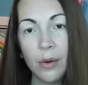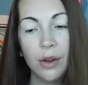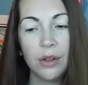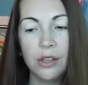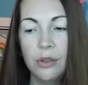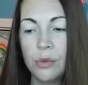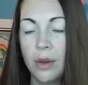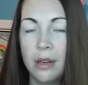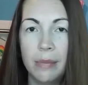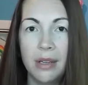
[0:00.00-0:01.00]
or you could use
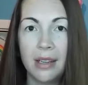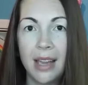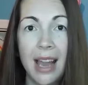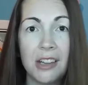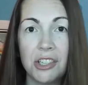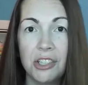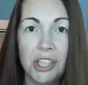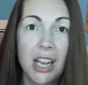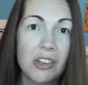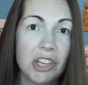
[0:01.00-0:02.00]
one to put cash and
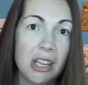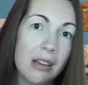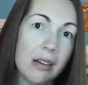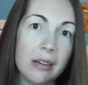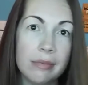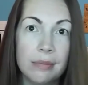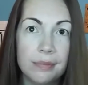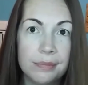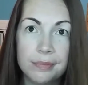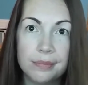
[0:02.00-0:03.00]
change in, or
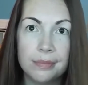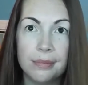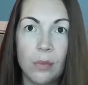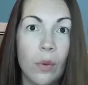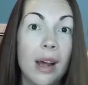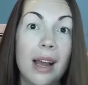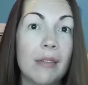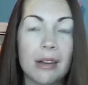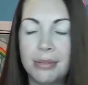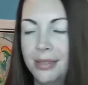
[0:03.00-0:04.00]
whatever.